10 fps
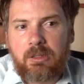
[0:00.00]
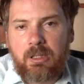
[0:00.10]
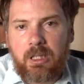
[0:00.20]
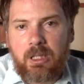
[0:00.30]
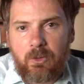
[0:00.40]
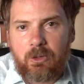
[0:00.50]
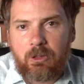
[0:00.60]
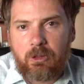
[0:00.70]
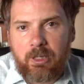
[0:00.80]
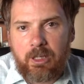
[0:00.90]
in order to
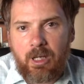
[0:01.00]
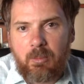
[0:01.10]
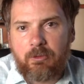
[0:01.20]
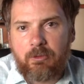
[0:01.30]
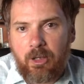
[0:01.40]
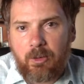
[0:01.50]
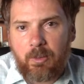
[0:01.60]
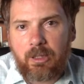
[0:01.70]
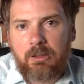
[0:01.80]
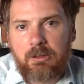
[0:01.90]
become a follower
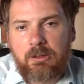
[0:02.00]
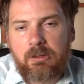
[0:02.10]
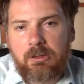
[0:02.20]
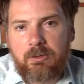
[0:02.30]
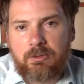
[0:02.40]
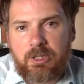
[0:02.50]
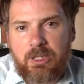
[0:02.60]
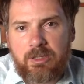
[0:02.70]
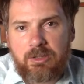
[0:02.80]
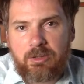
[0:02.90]
of
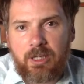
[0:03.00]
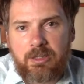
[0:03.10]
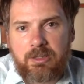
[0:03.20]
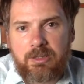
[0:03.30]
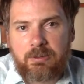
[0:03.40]
Jesus Christ.